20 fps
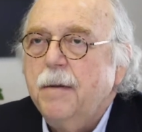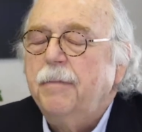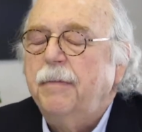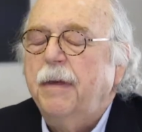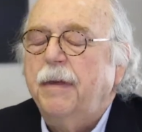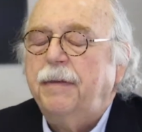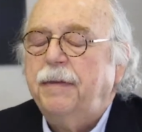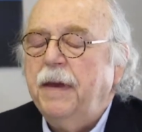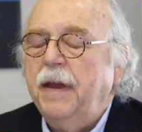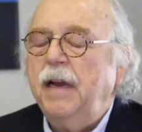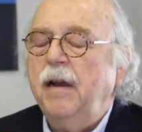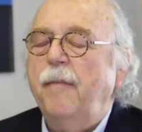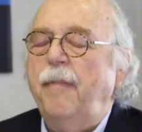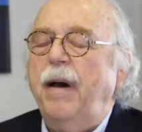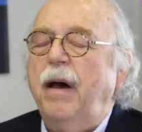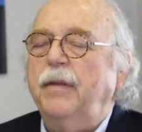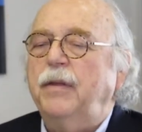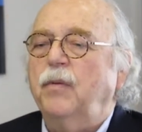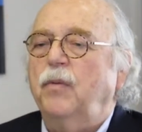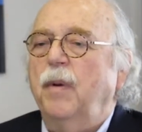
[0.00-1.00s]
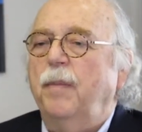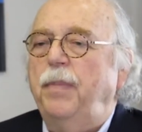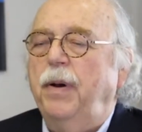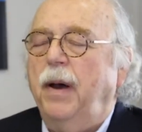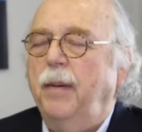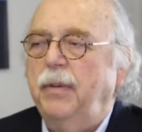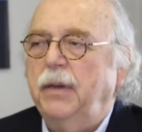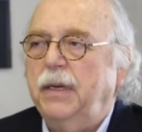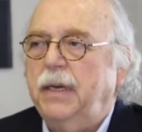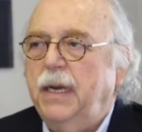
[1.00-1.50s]
The thing about the
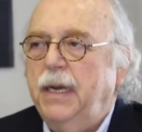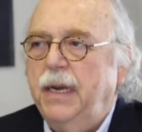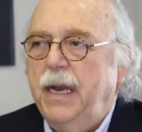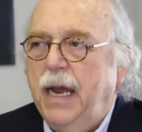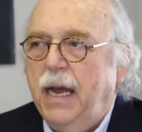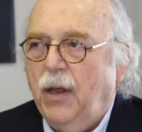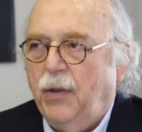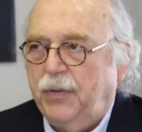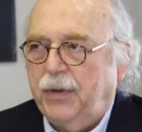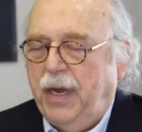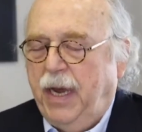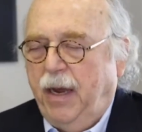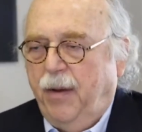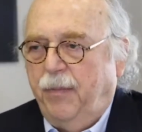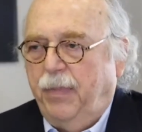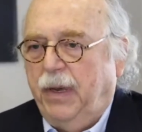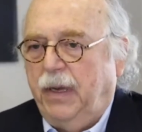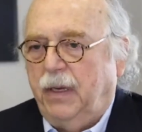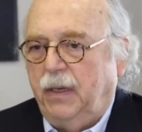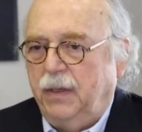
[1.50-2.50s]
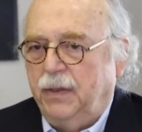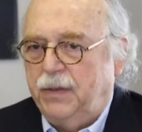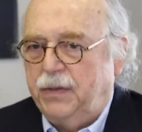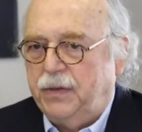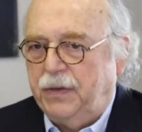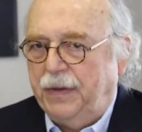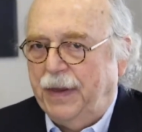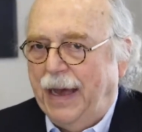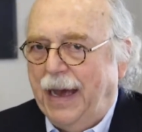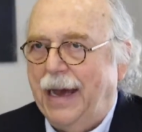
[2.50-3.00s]
Republican health care
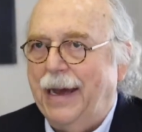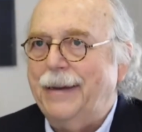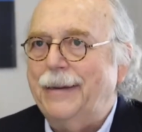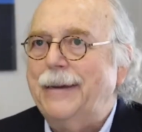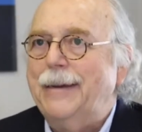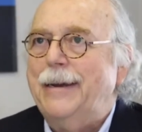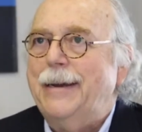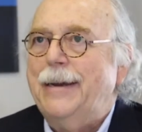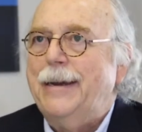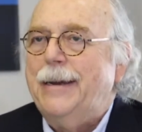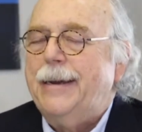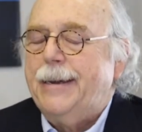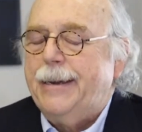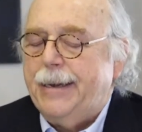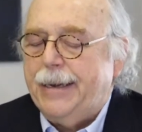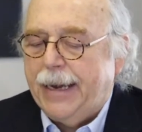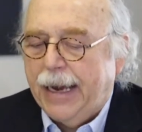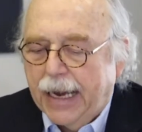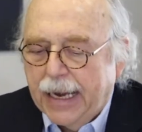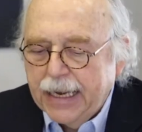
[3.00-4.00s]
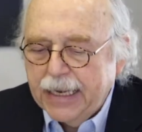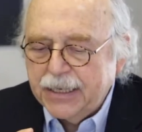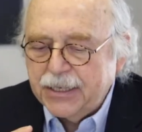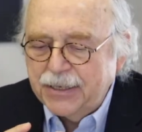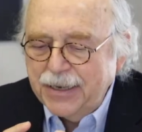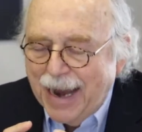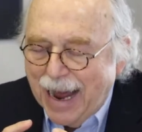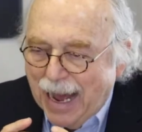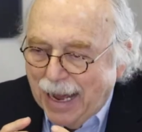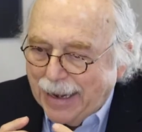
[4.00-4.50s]
bills that is
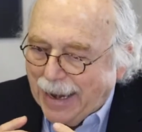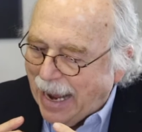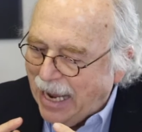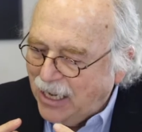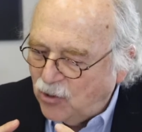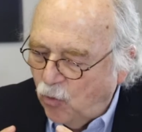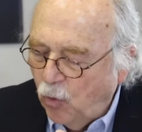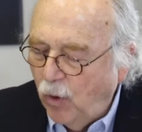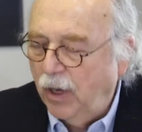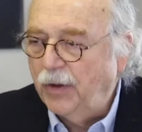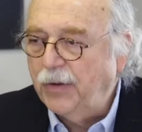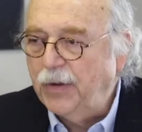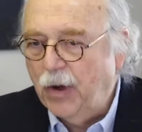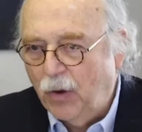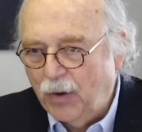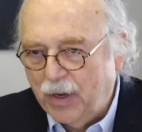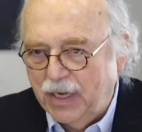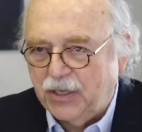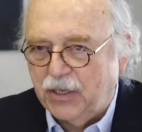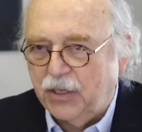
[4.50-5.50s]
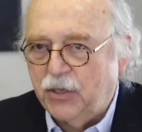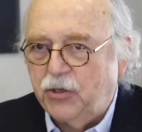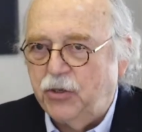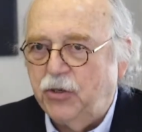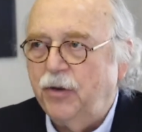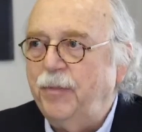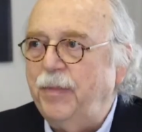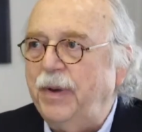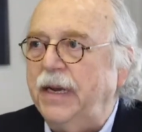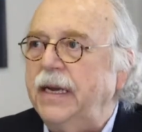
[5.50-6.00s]
not as well known as it
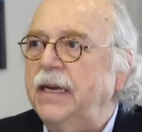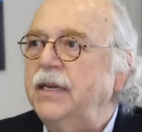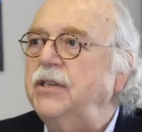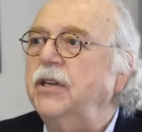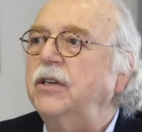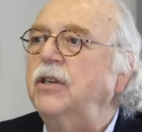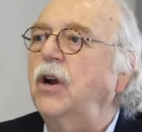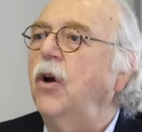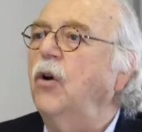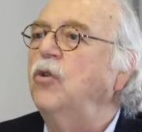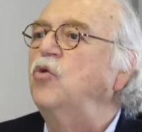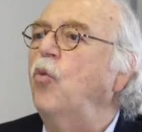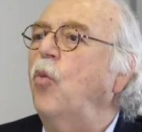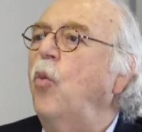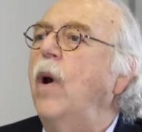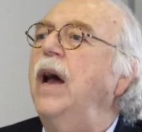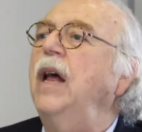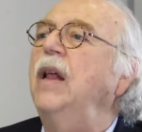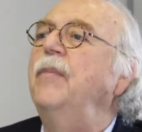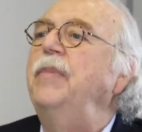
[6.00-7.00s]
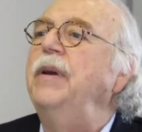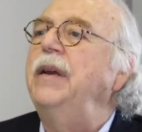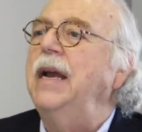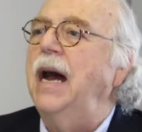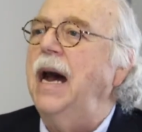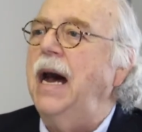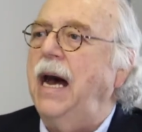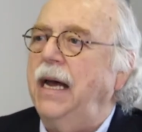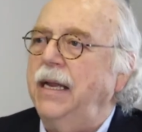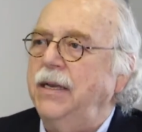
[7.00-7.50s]
should be is it goes well
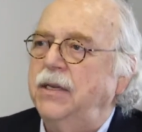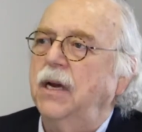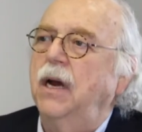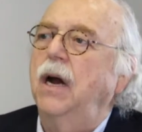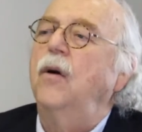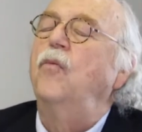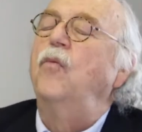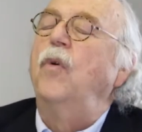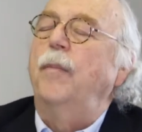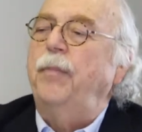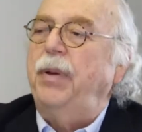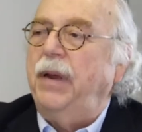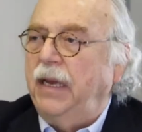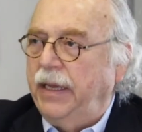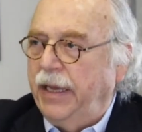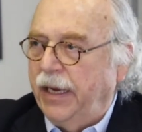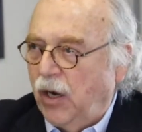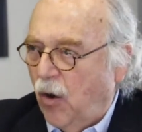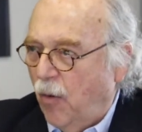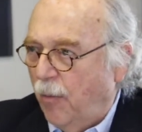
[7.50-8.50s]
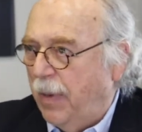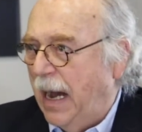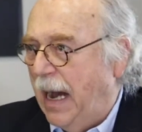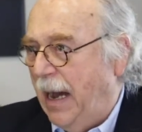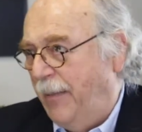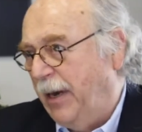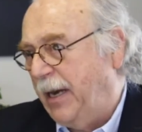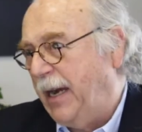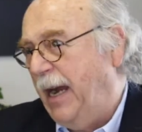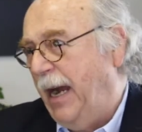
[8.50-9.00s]
beyond repealing
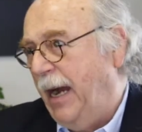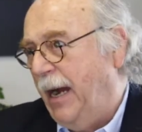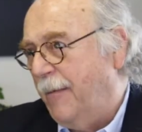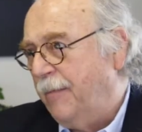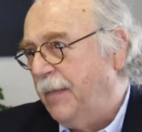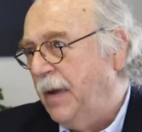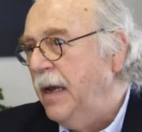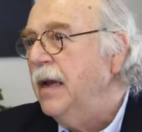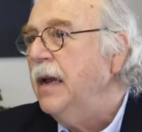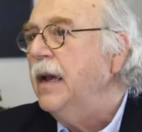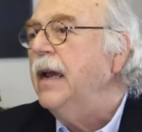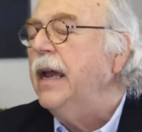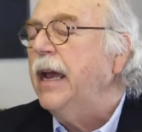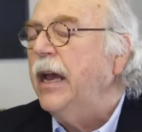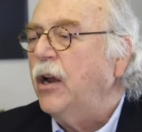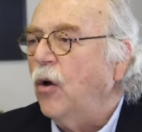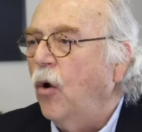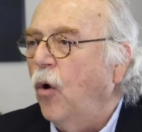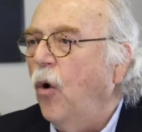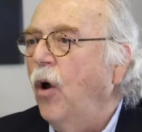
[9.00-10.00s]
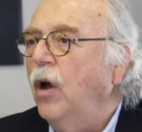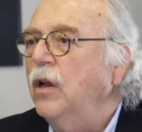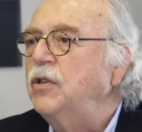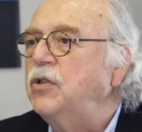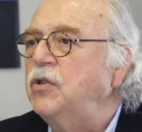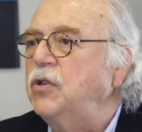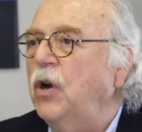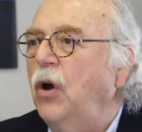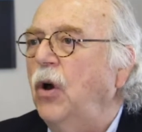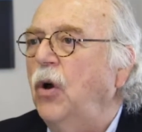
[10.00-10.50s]
Obamacare. It
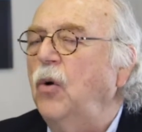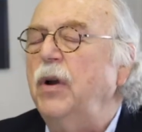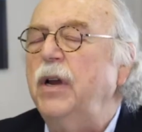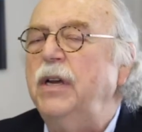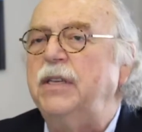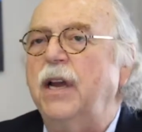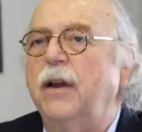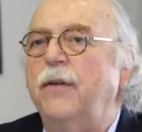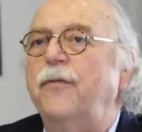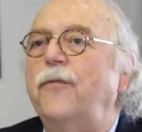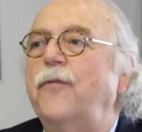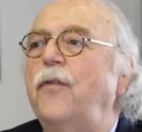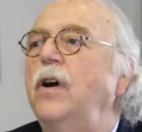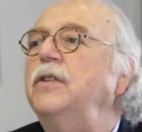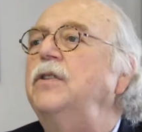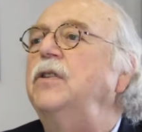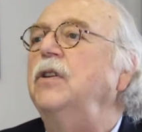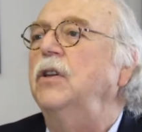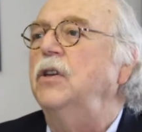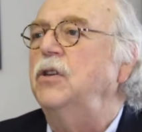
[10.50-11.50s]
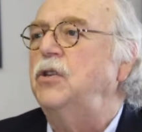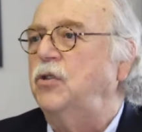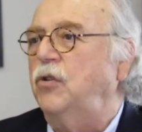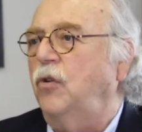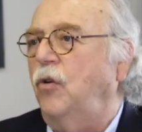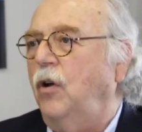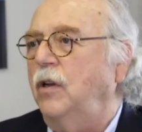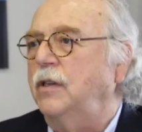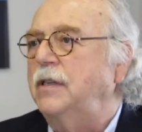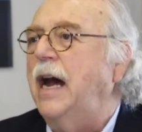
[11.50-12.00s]
also is a frontal
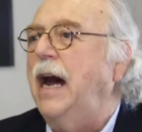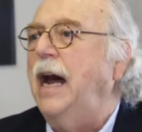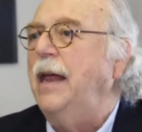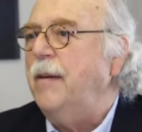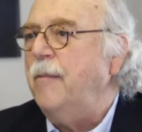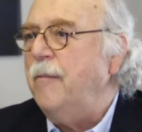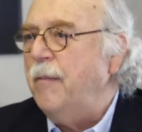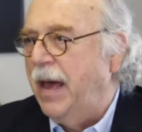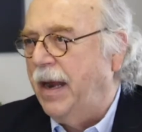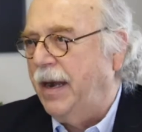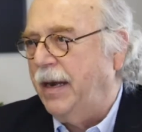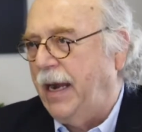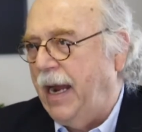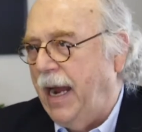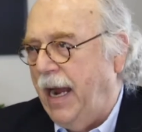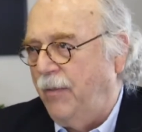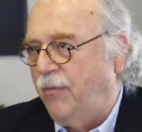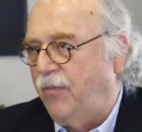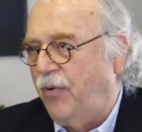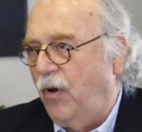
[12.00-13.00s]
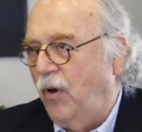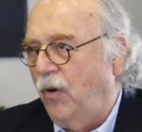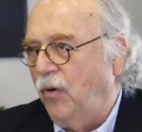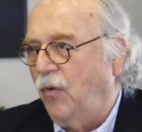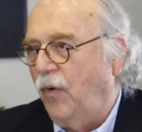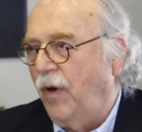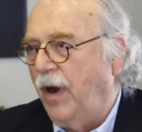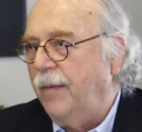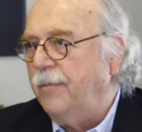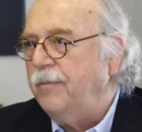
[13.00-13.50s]
assault on the Medicaid
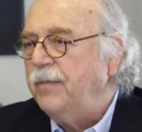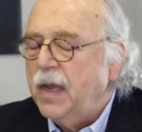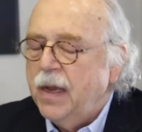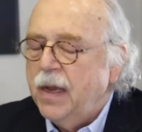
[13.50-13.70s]
program.